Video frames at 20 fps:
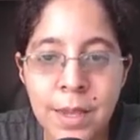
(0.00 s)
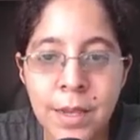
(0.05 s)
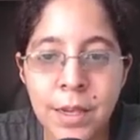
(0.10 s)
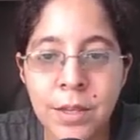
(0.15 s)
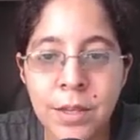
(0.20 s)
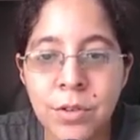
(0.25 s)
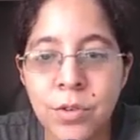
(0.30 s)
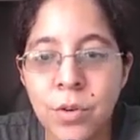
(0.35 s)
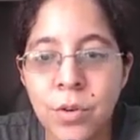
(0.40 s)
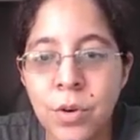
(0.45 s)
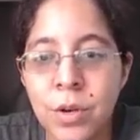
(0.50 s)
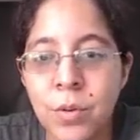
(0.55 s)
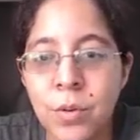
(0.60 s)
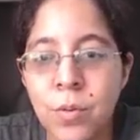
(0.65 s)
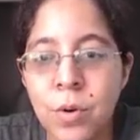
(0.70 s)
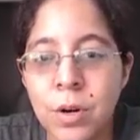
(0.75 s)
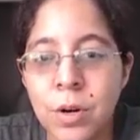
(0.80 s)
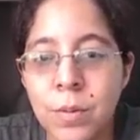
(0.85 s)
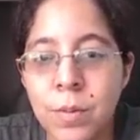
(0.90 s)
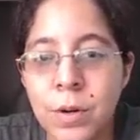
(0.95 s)
Enjoy
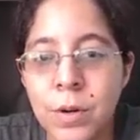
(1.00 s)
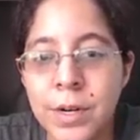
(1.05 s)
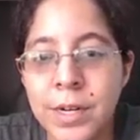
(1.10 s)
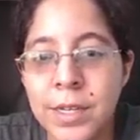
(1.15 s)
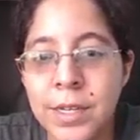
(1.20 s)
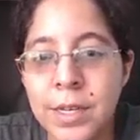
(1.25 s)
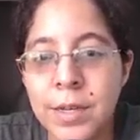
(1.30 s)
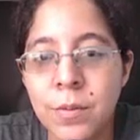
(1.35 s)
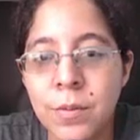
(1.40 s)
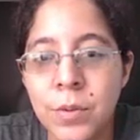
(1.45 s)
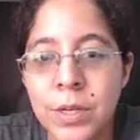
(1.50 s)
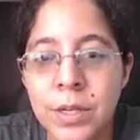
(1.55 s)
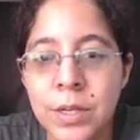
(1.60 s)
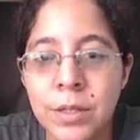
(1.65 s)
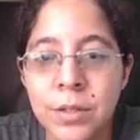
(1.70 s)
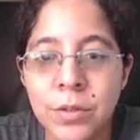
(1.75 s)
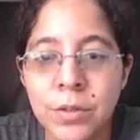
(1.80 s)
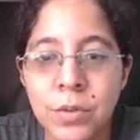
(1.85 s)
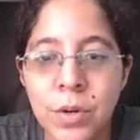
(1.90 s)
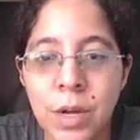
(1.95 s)
work variety. We
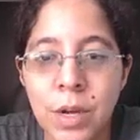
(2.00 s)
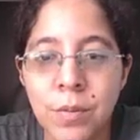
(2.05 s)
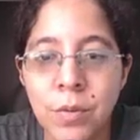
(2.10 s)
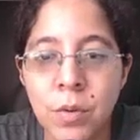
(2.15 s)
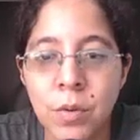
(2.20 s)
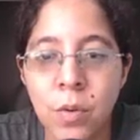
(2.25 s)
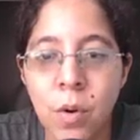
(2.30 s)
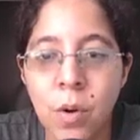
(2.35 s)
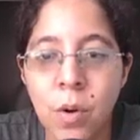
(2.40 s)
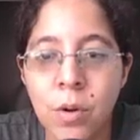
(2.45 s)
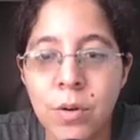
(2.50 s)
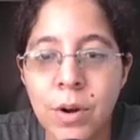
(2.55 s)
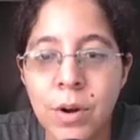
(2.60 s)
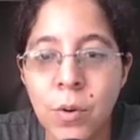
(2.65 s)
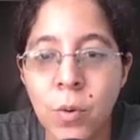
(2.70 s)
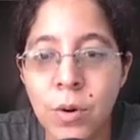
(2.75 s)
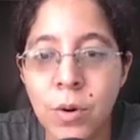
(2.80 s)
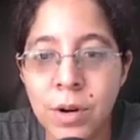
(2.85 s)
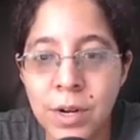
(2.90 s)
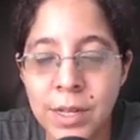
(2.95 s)
describe for all
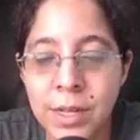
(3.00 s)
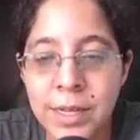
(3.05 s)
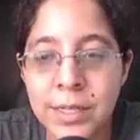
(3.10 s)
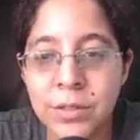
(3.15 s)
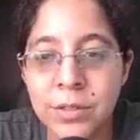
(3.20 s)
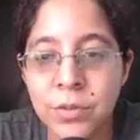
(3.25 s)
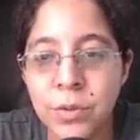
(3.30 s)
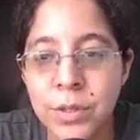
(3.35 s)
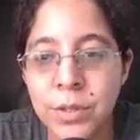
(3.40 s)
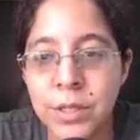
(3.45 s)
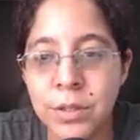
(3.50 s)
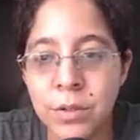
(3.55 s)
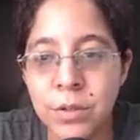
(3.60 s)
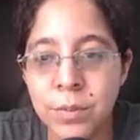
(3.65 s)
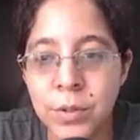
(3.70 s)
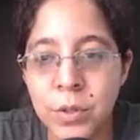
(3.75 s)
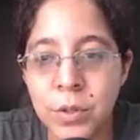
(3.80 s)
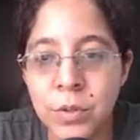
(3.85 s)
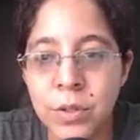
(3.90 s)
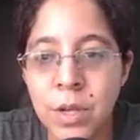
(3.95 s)
oral history
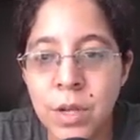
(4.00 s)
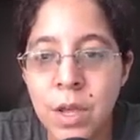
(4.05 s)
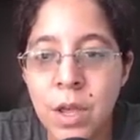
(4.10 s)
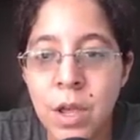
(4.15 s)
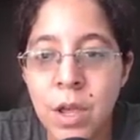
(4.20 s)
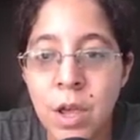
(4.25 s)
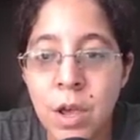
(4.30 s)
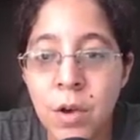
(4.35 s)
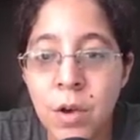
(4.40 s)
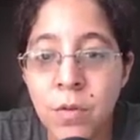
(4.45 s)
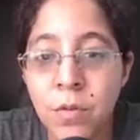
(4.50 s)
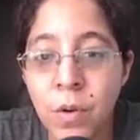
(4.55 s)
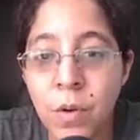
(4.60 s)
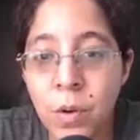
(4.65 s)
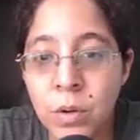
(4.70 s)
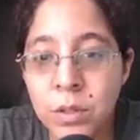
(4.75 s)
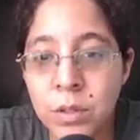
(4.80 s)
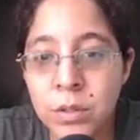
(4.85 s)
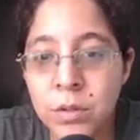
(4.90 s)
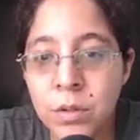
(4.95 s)
interviews,
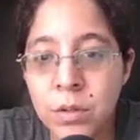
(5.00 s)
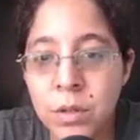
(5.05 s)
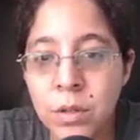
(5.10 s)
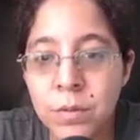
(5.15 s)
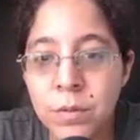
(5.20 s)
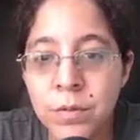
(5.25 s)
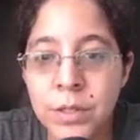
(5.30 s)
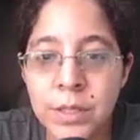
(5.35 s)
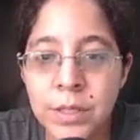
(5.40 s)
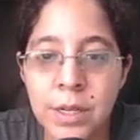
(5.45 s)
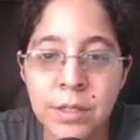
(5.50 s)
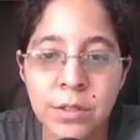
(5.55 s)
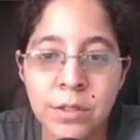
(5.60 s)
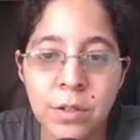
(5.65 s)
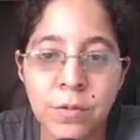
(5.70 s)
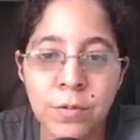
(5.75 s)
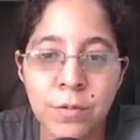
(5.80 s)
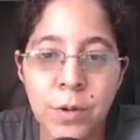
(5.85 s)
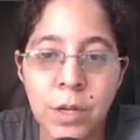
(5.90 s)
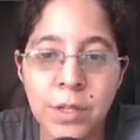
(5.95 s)
focus group,
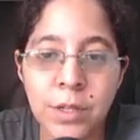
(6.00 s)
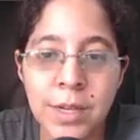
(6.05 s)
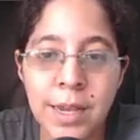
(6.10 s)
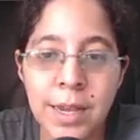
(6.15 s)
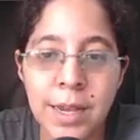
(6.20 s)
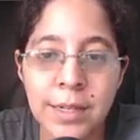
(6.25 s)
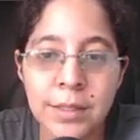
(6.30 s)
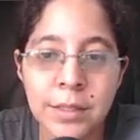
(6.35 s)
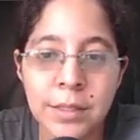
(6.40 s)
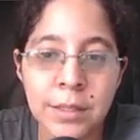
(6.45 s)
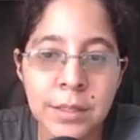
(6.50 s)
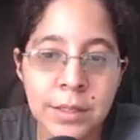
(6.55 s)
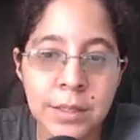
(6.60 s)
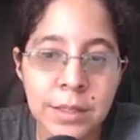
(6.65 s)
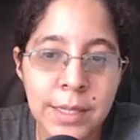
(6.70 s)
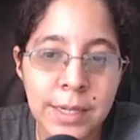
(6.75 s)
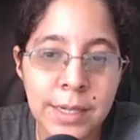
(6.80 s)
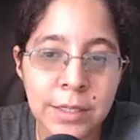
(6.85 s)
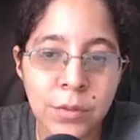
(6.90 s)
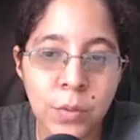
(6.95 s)
financial broadcasts,
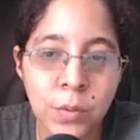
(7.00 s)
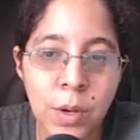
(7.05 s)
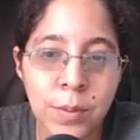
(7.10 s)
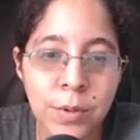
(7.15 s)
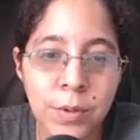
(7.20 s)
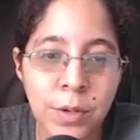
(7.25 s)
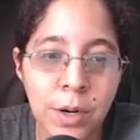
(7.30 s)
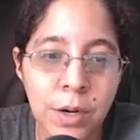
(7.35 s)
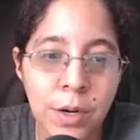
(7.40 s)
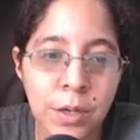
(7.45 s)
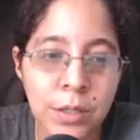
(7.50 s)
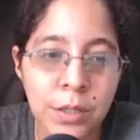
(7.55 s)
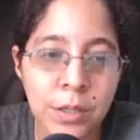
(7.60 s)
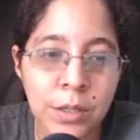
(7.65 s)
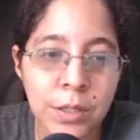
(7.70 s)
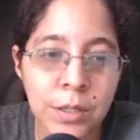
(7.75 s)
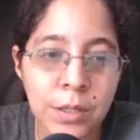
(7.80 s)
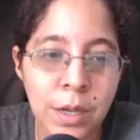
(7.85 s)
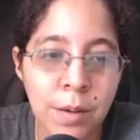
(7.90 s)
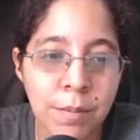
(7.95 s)
text webinars,
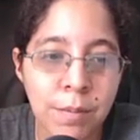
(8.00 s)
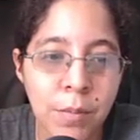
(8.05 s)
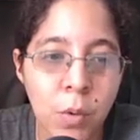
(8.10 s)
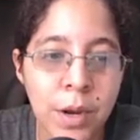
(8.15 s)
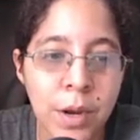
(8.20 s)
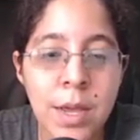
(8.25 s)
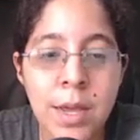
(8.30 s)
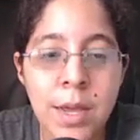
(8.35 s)
and more.